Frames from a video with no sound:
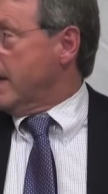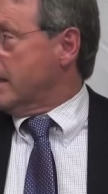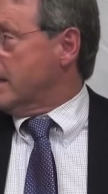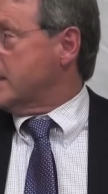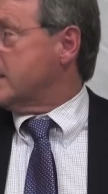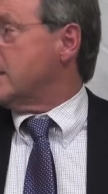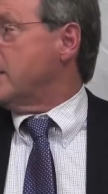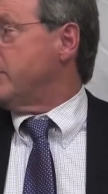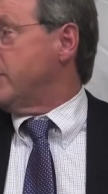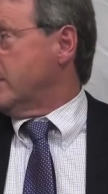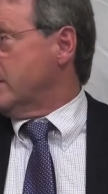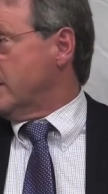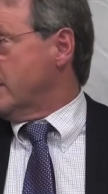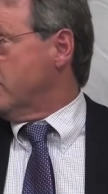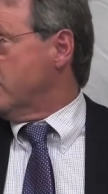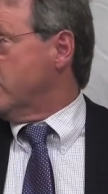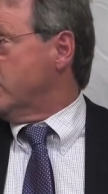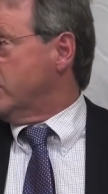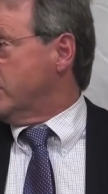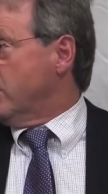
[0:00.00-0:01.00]
that is something
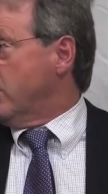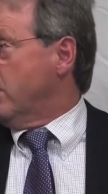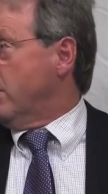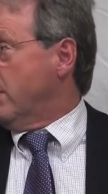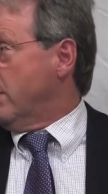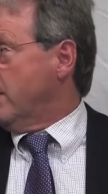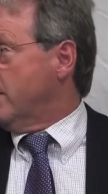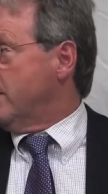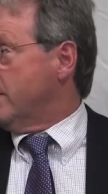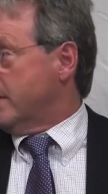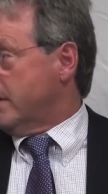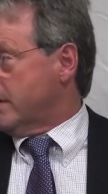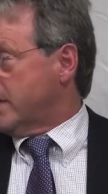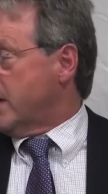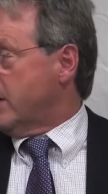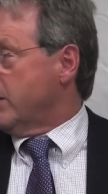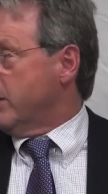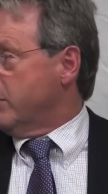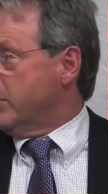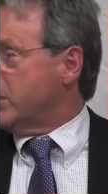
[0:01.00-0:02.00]
that Ruth Doyle, their
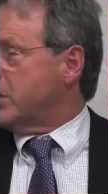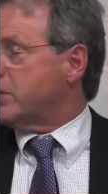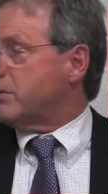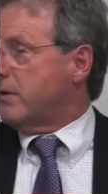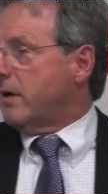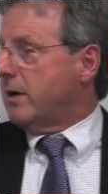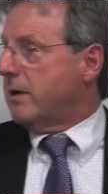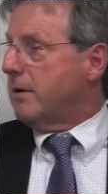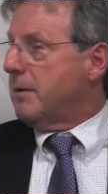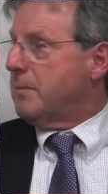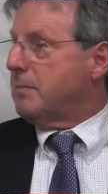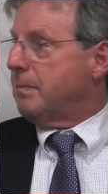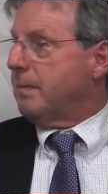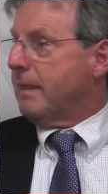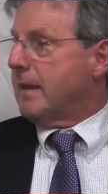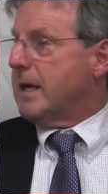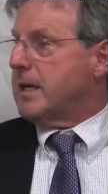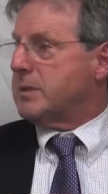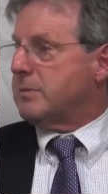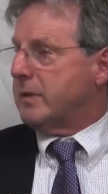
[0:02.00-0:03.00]
county administrator,
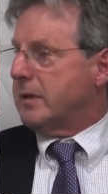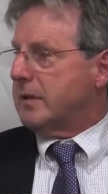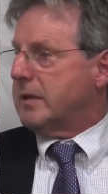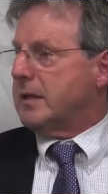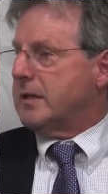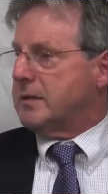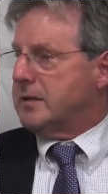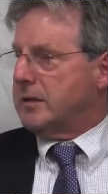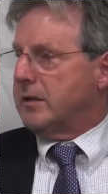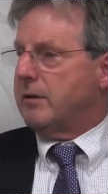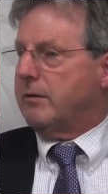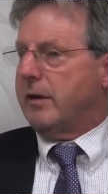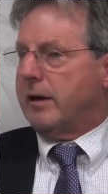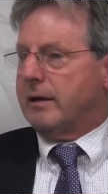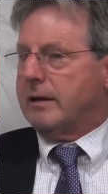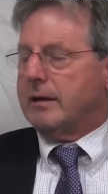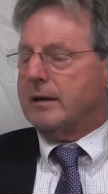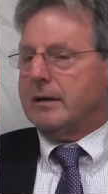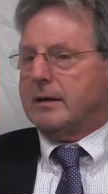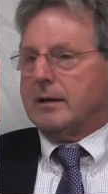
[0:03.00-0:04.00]
has been
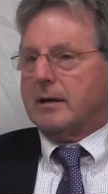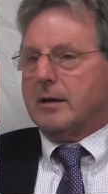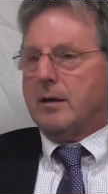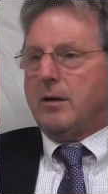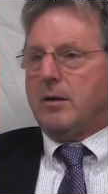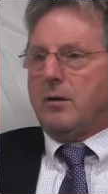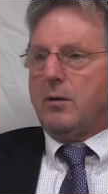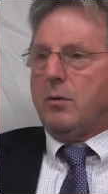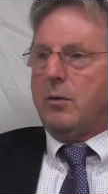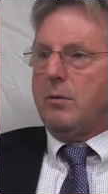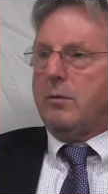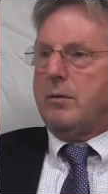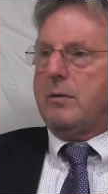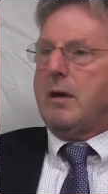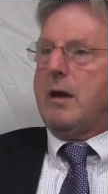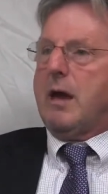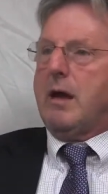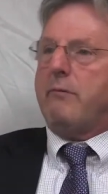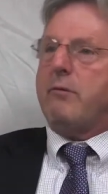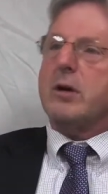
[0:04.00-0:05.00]
considering.
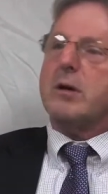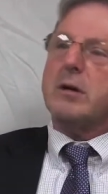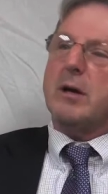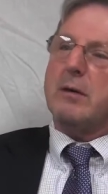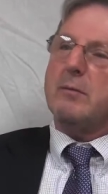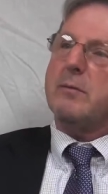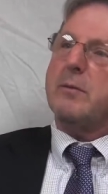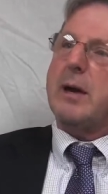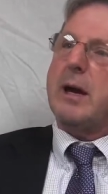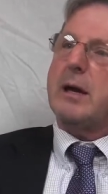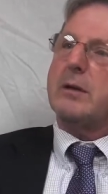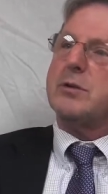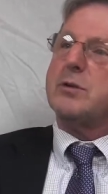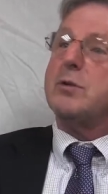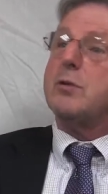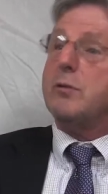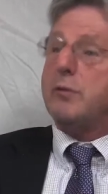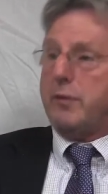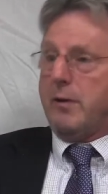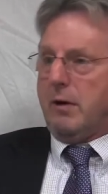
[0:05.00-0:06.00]
Have we cut back
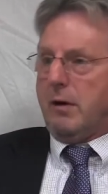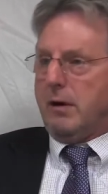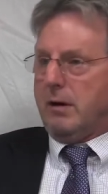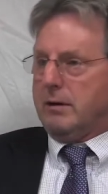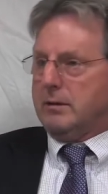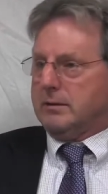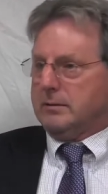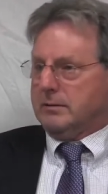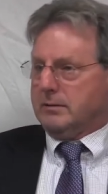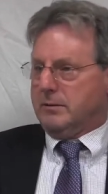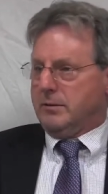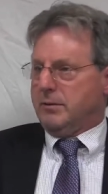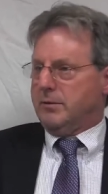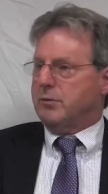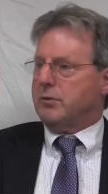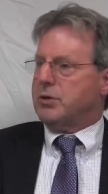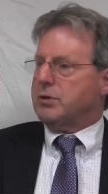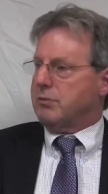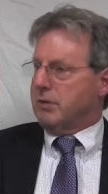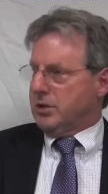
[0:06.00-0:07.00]
too far
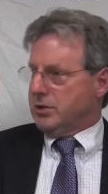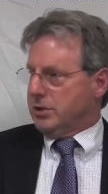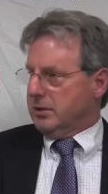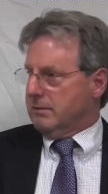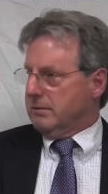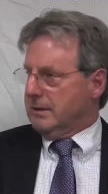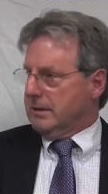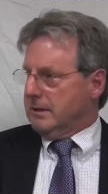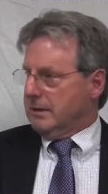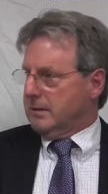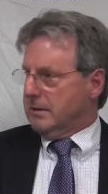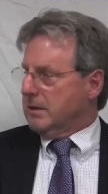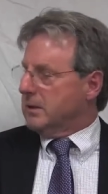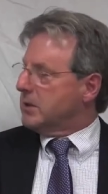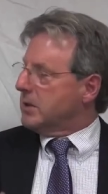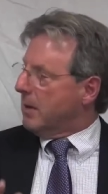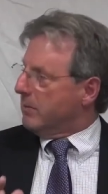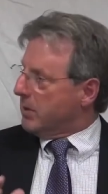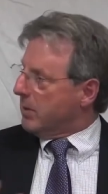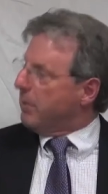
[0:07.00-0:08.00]
through attrition
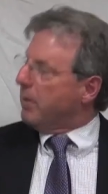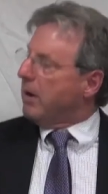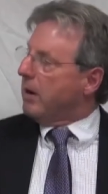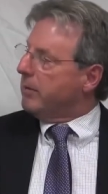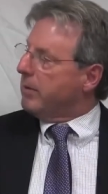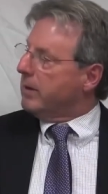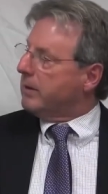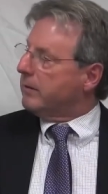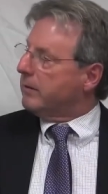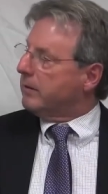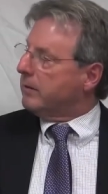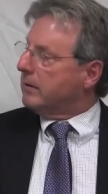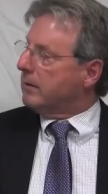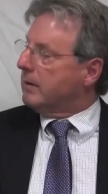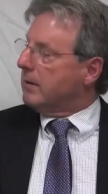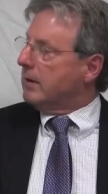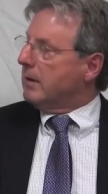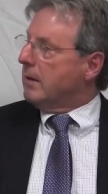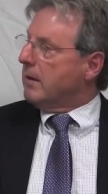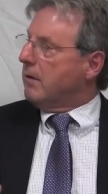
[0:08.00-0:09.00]
in some departments,
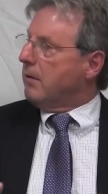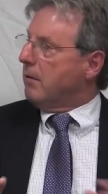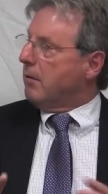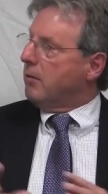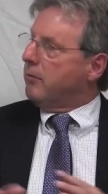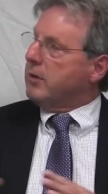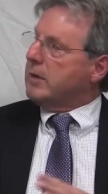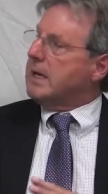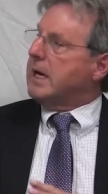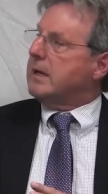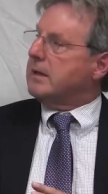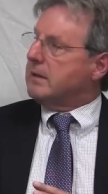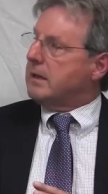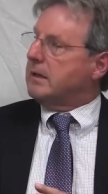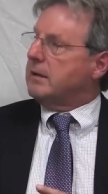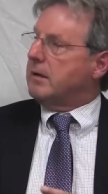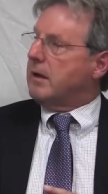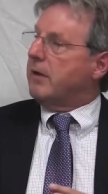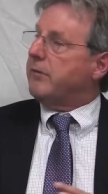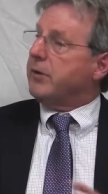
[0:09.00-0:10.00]
or have we not
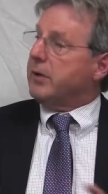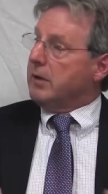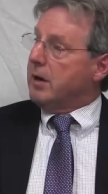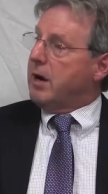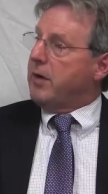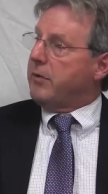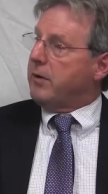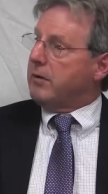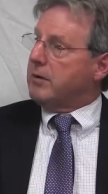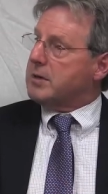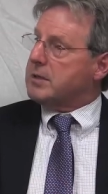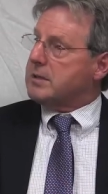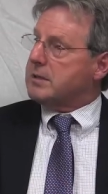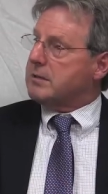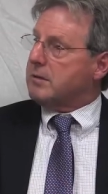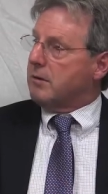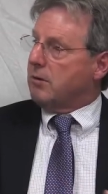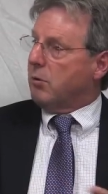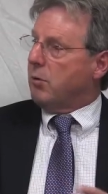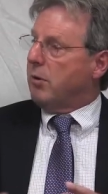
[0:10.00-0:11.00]
done enough in
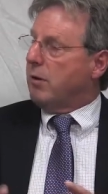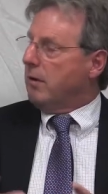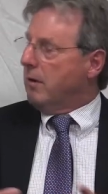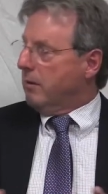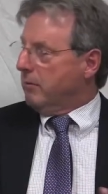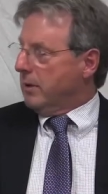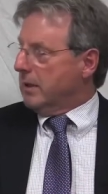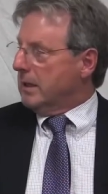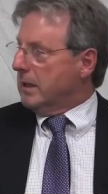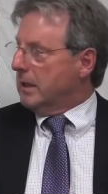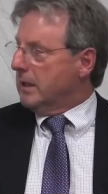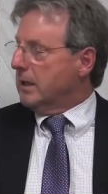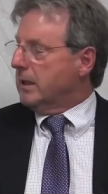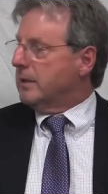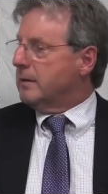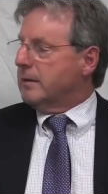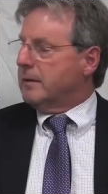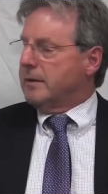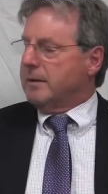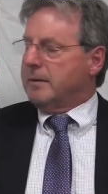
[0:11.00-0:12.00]
others, or where are we lean?